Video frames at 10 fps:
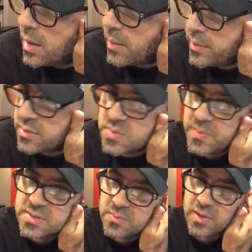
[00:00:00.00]
I wanted to
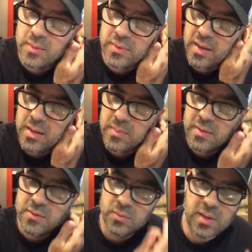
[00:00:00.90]
spend some time with Amy
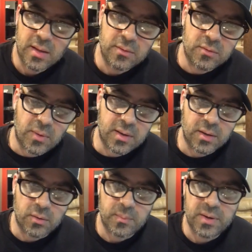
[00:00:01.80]
this weekend, so I didn't
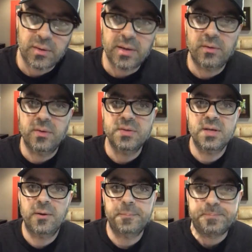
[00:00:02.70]
go to Bitter Ender this
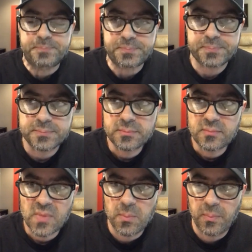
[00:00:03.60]
year.
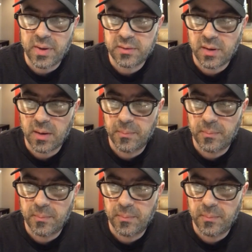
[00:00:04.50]
But